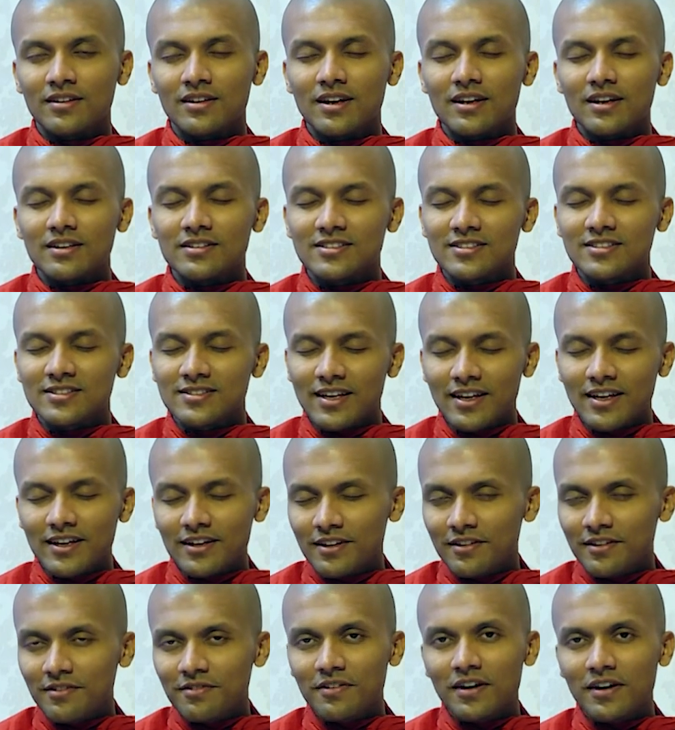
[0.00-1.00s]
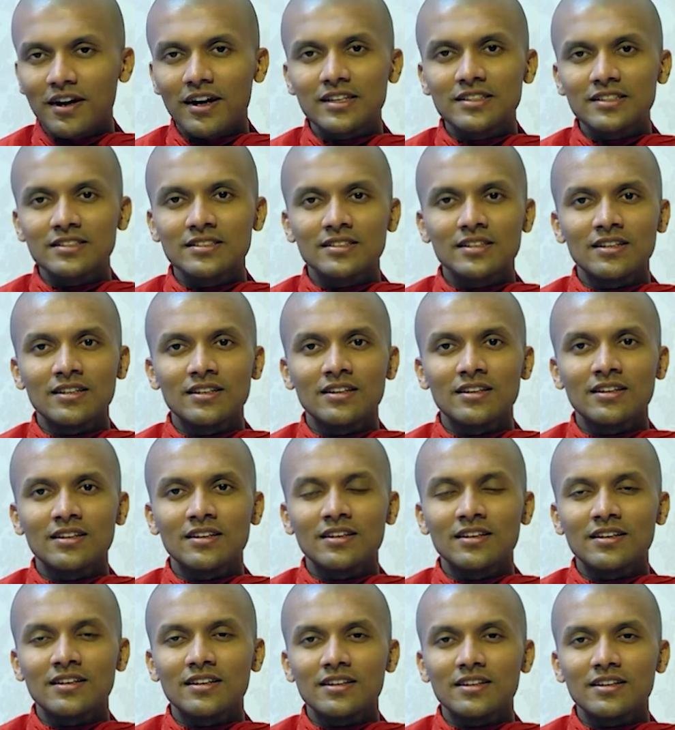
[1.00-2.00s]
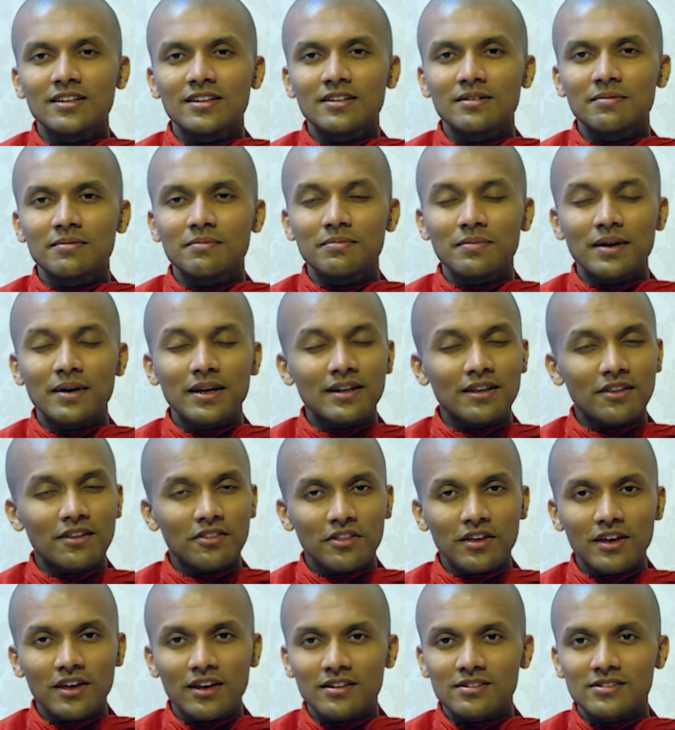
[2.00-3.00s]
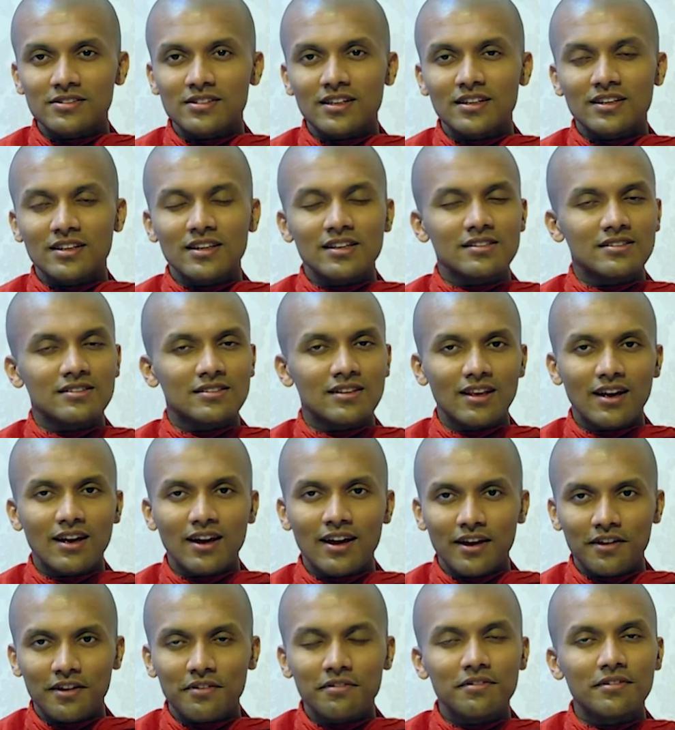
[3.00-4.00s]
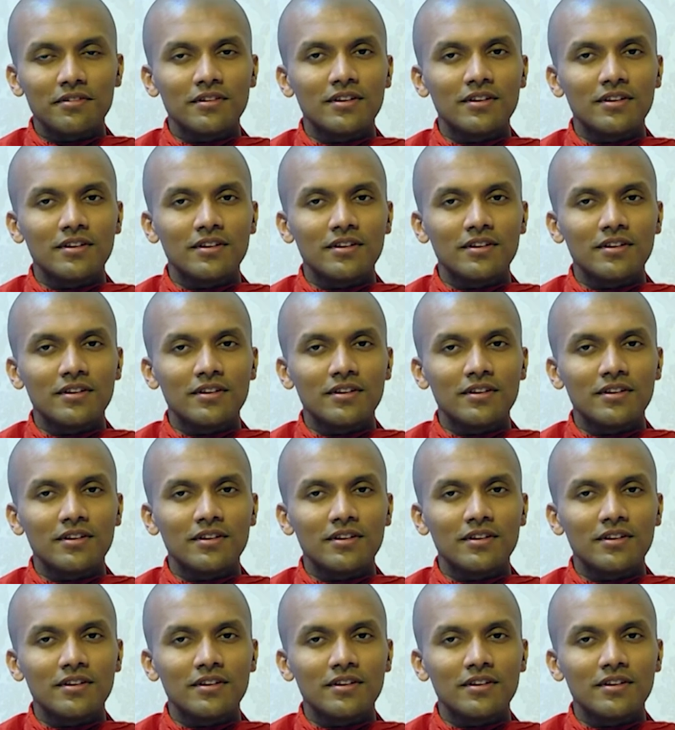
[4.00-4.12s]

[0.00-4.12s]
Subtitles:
and sacrificed many things in his life